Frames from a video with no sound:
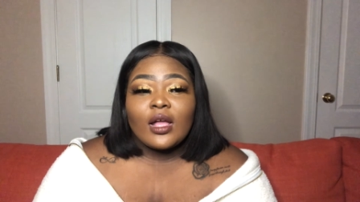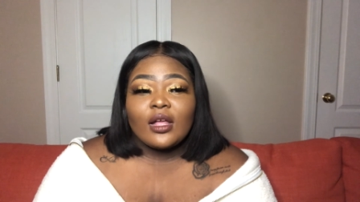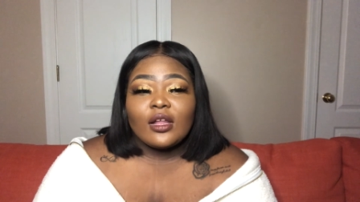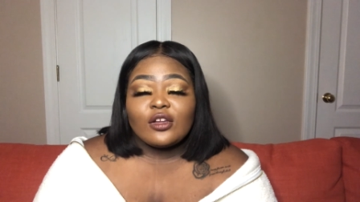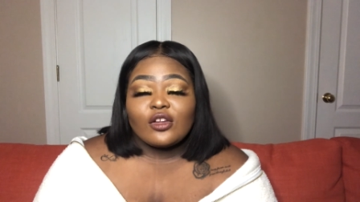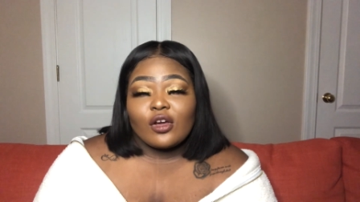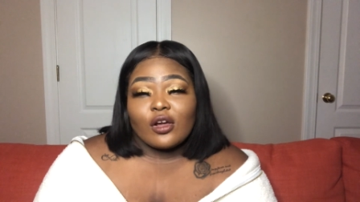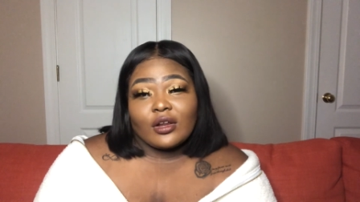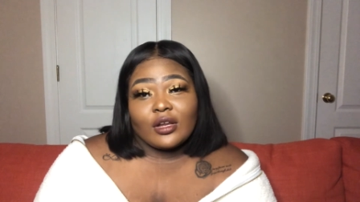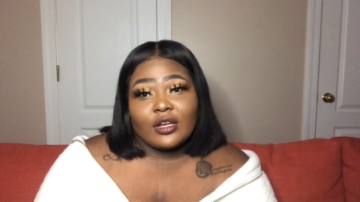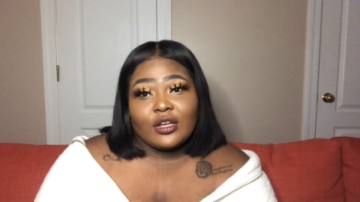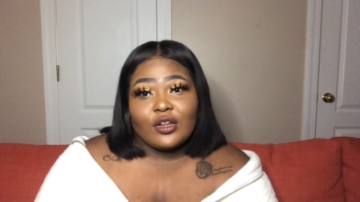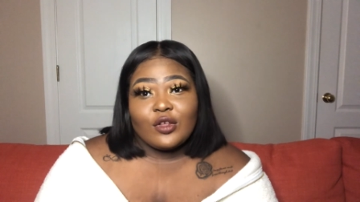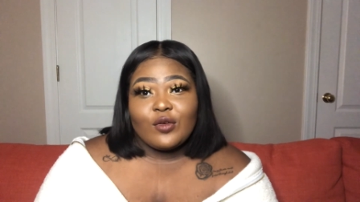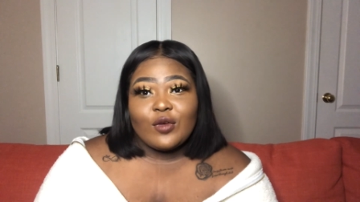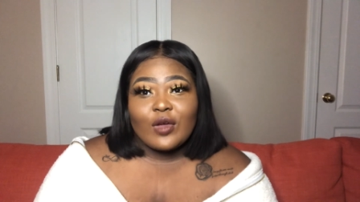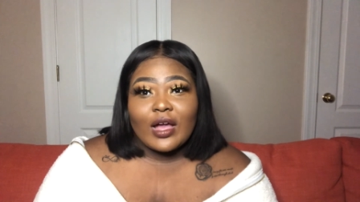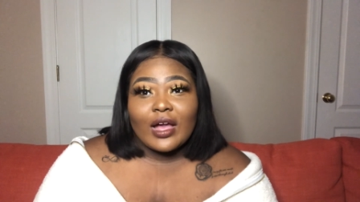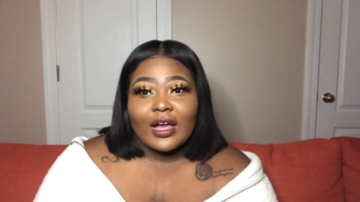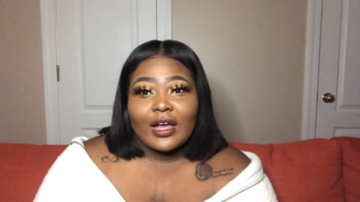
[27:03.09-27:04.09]
talking to you
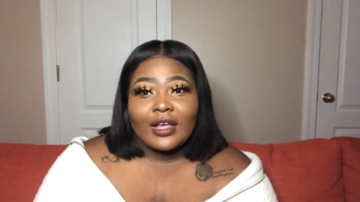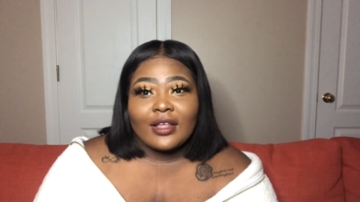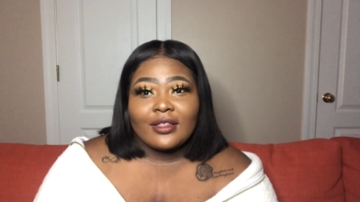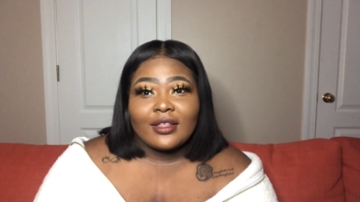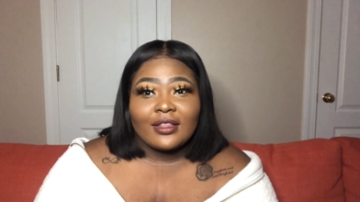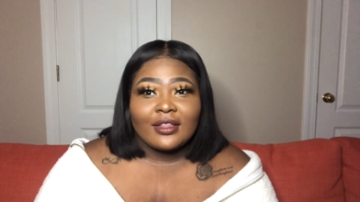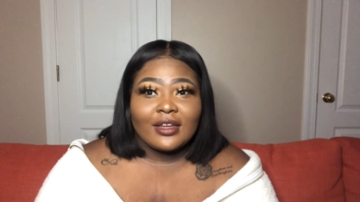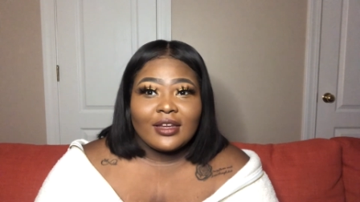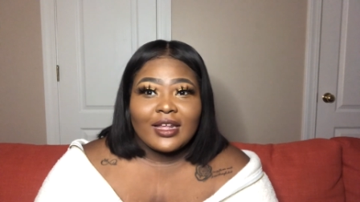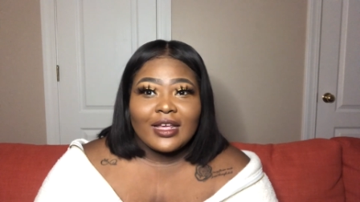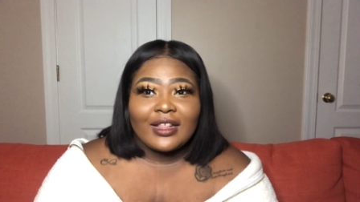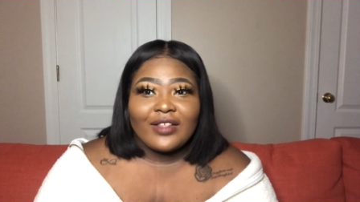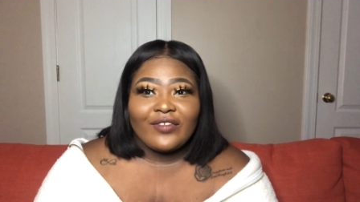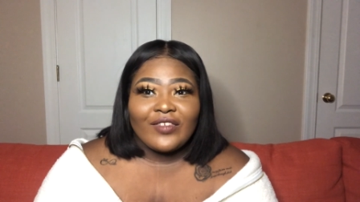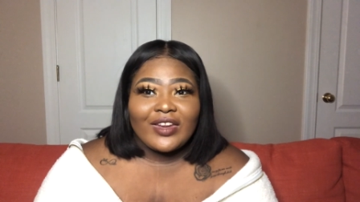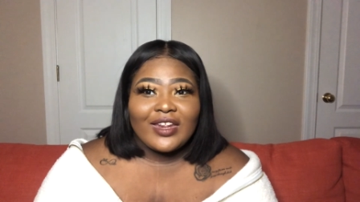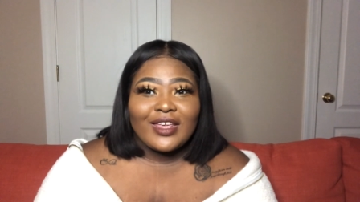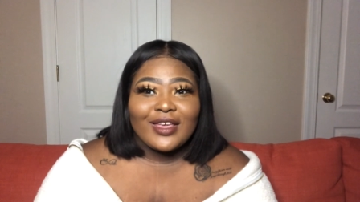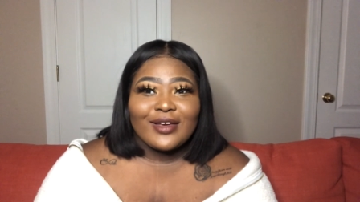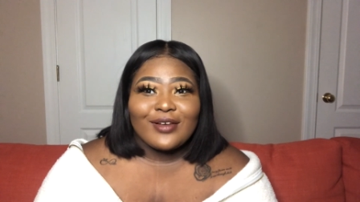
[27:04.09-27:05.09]
guys in the next
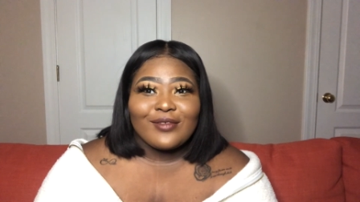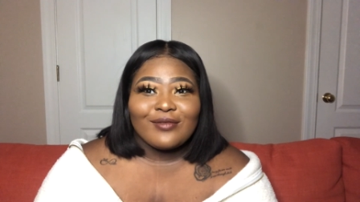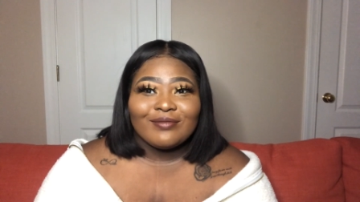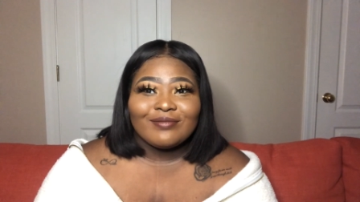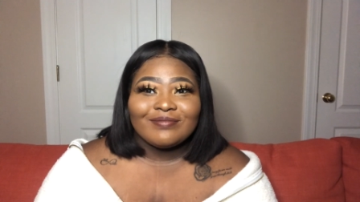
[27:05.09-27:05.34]
video.